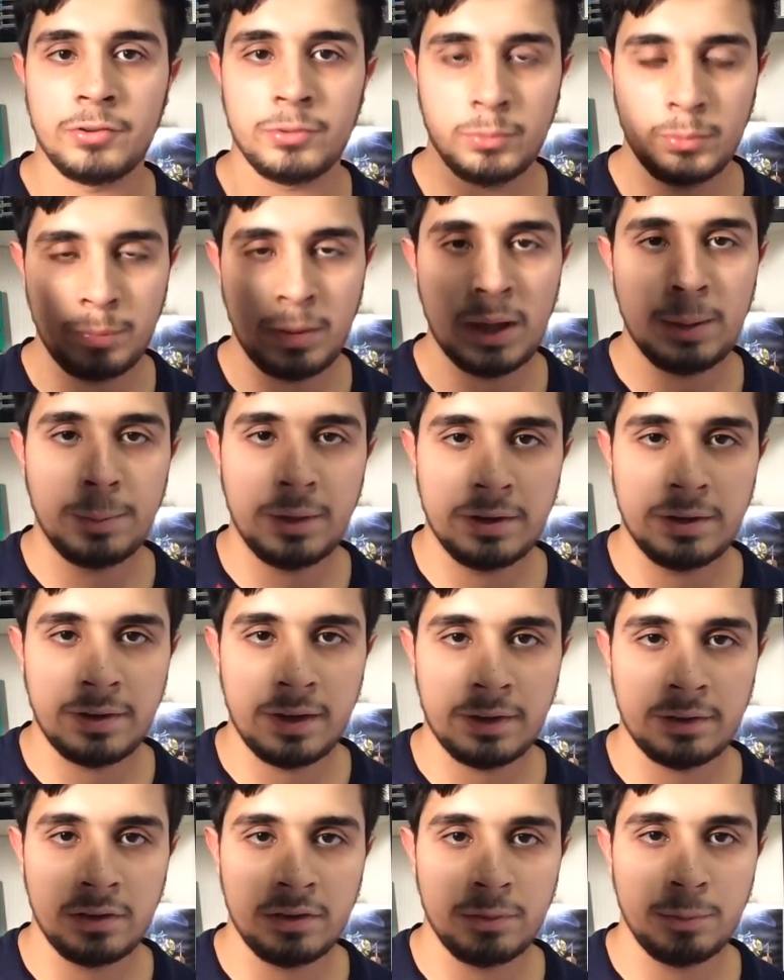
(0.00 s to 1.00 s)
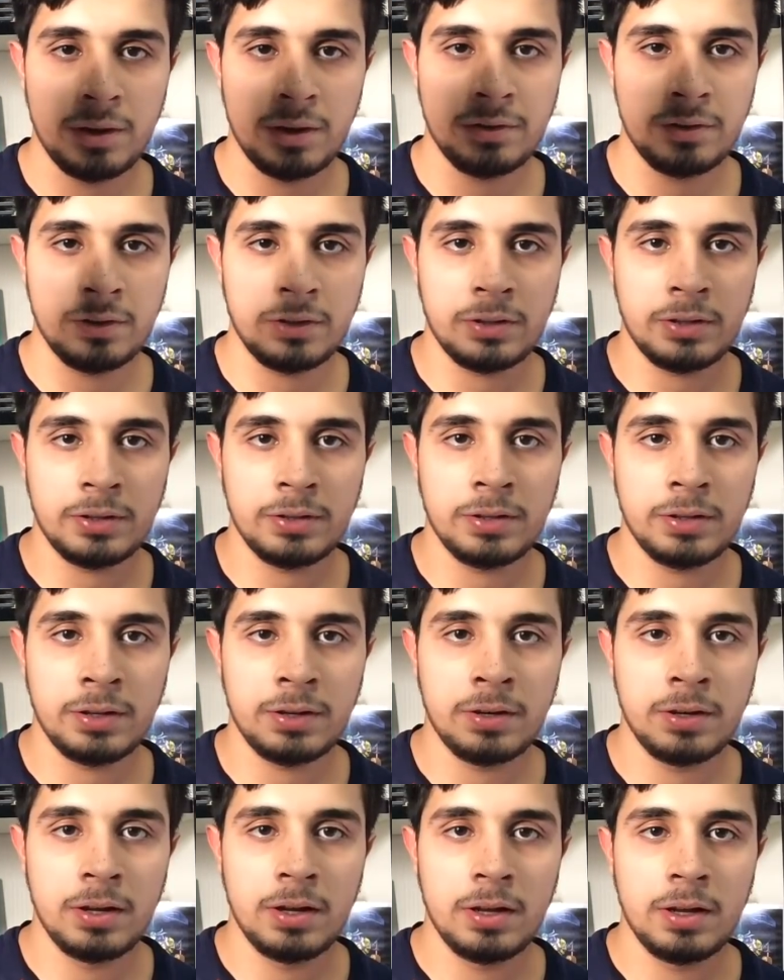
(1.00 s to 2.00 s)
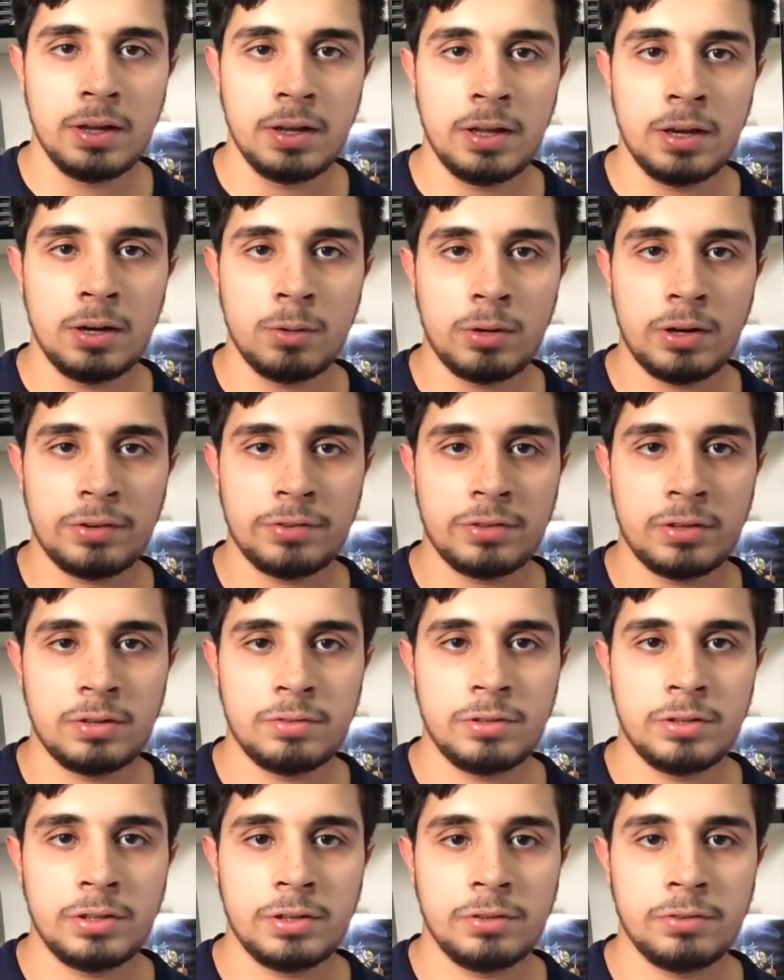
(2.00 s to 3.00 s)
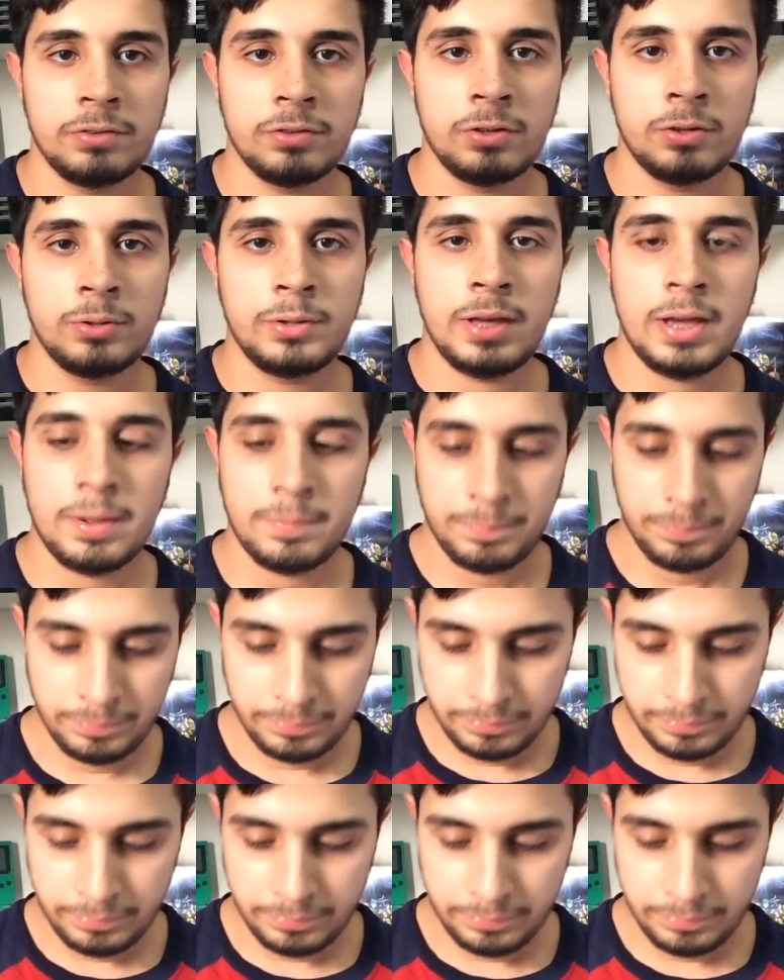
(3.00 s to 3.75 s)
Someone paid me to take this basically, yeah. And it works and everything. So yeah,